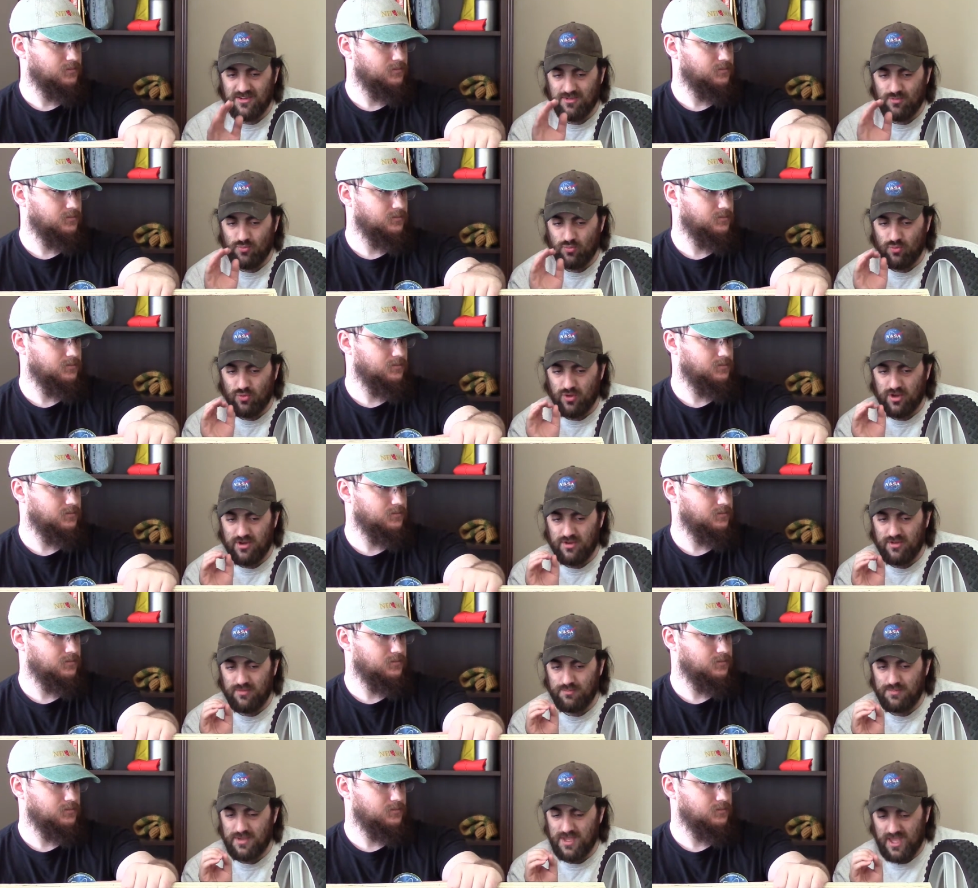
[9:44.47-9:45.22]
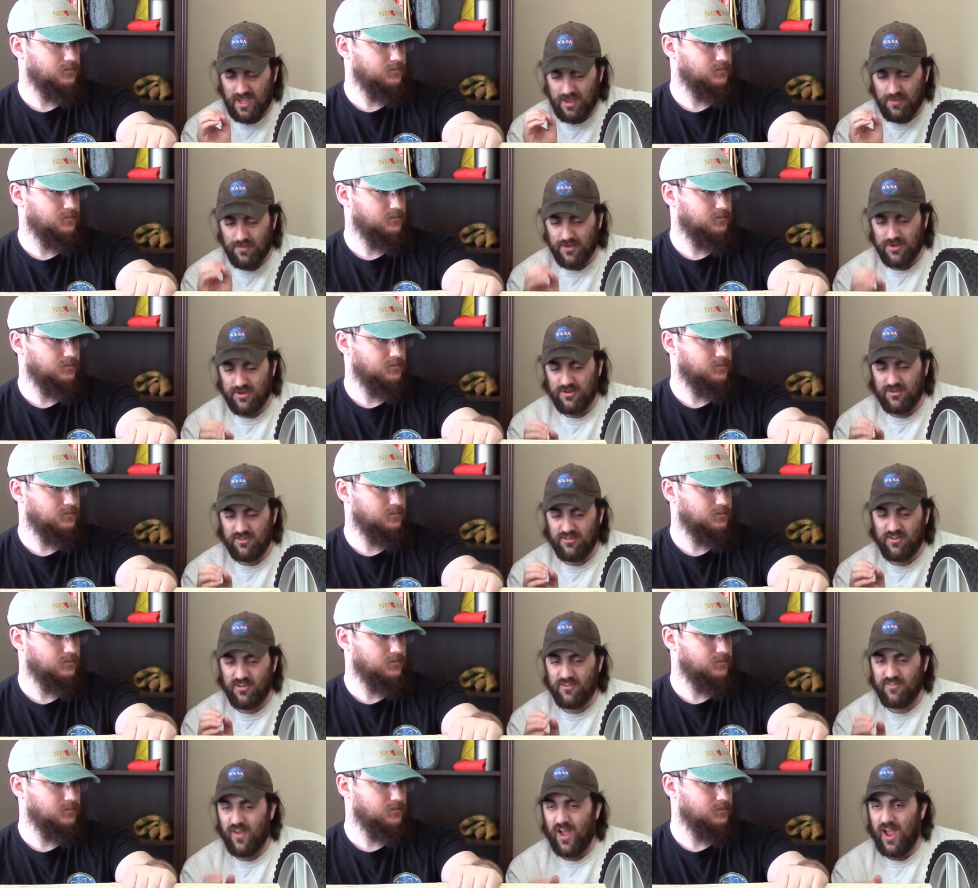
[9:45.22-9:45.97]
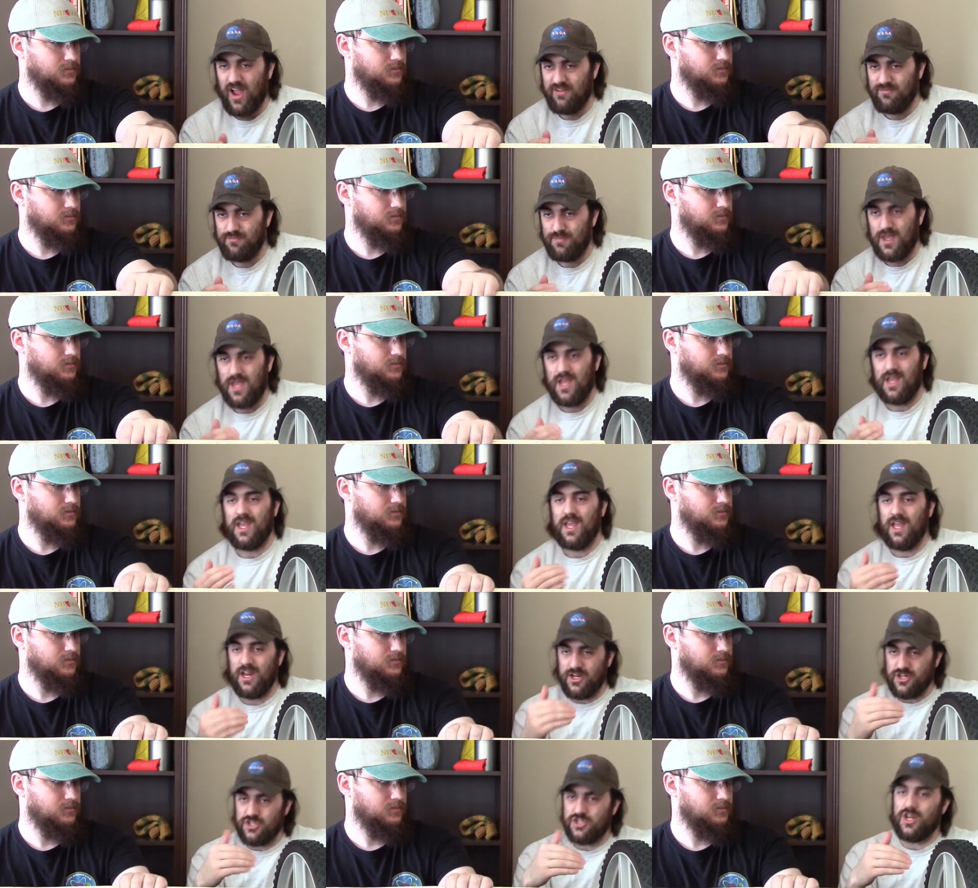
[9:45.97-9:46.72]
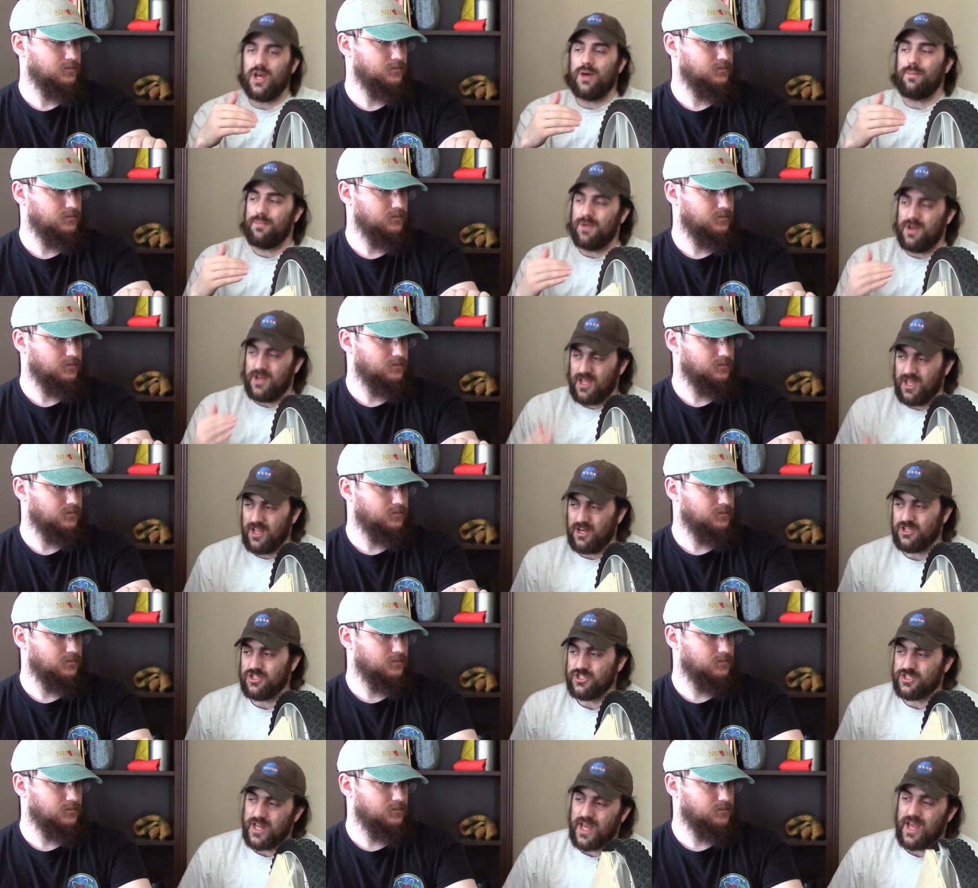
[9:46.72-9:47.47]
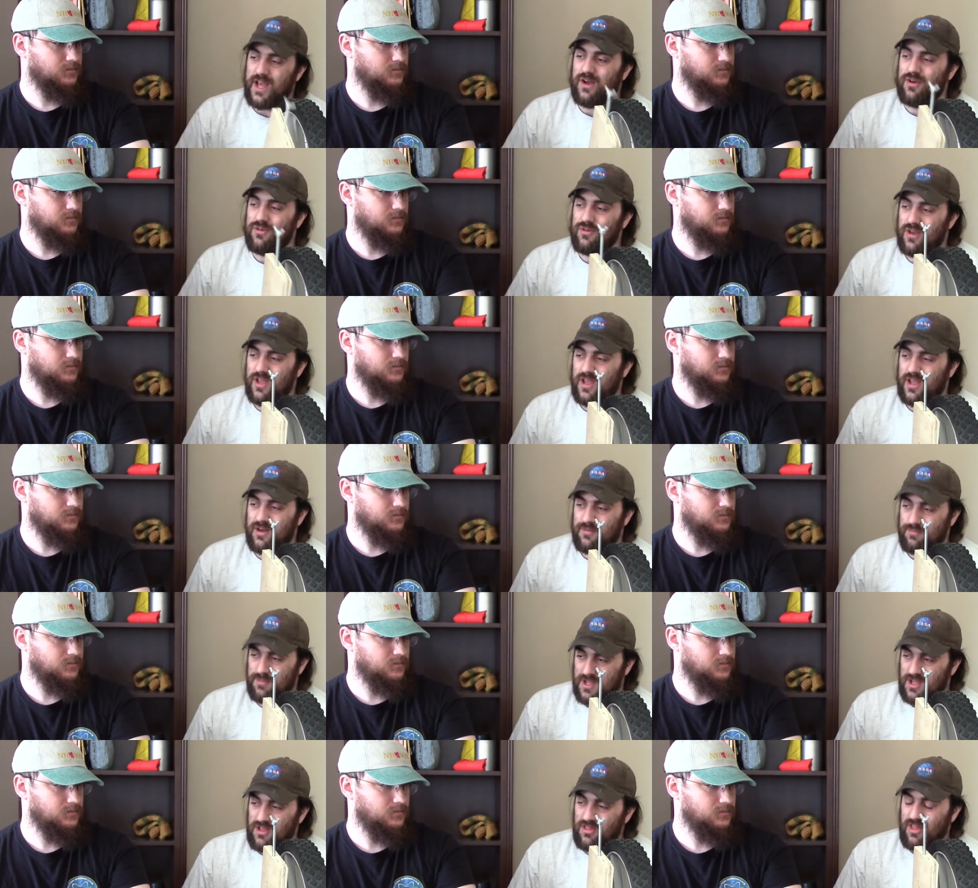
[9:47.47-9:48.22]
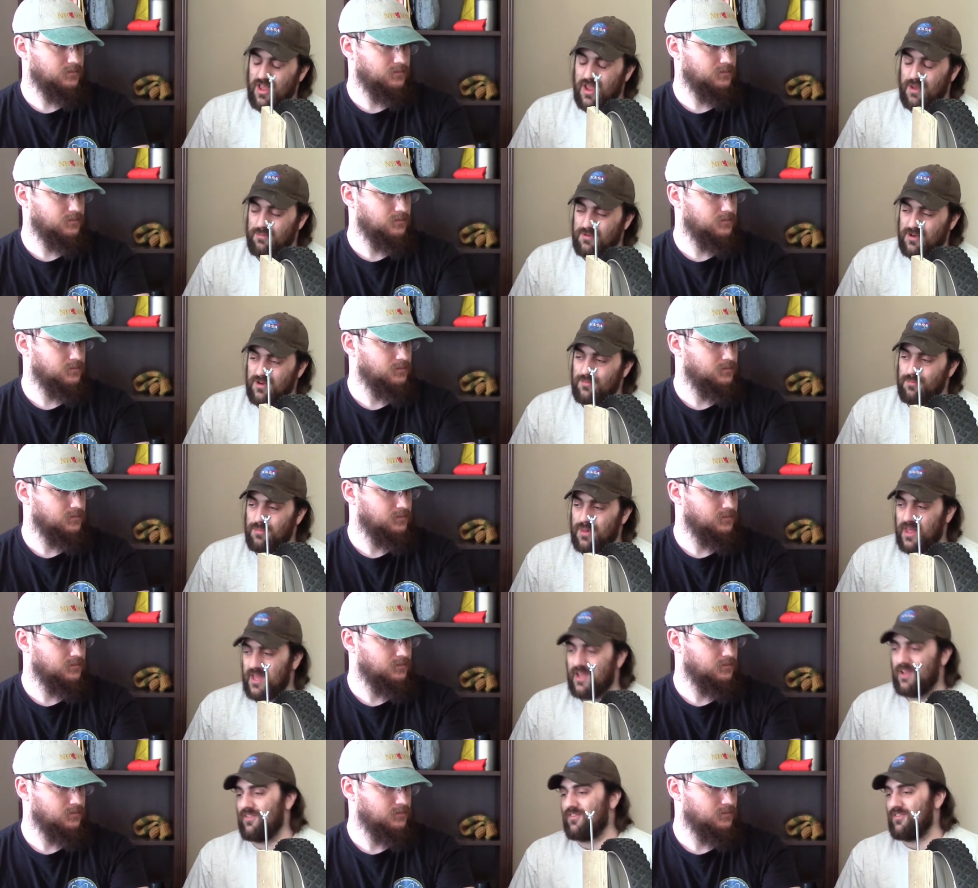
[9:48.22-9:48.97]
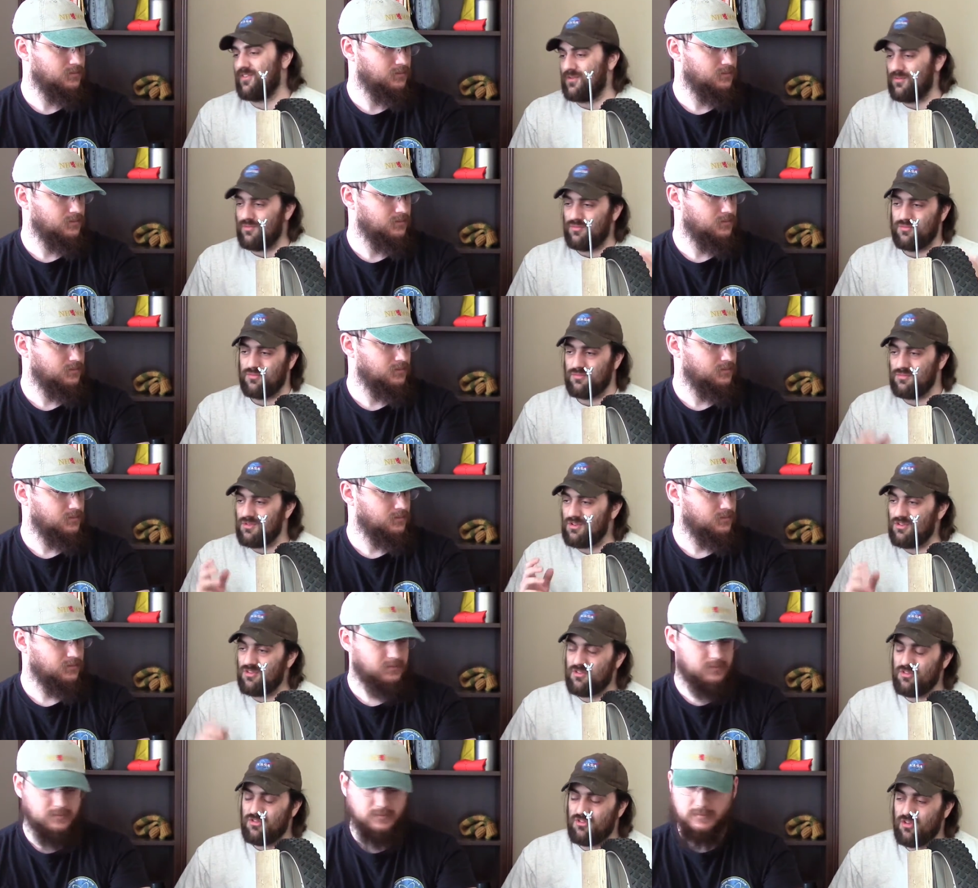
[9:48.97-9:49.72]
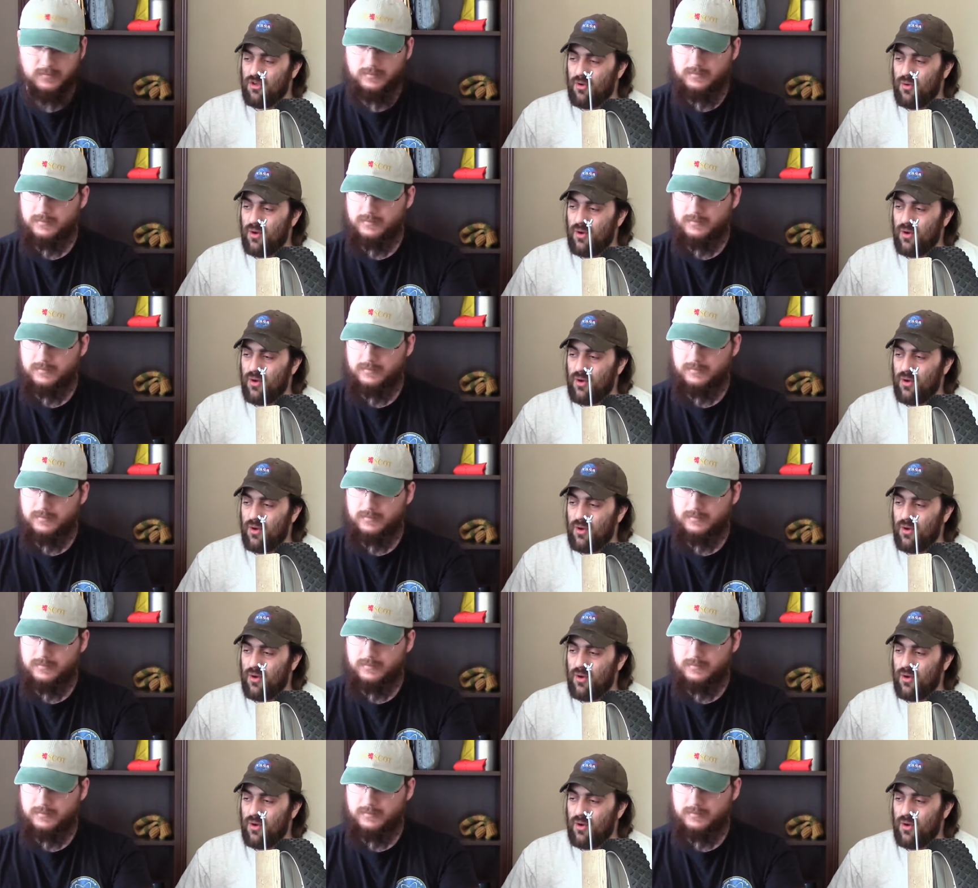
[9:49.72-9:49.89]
Speaker 1: would be able to survive being hinged up and hinged down and be clamped in place and so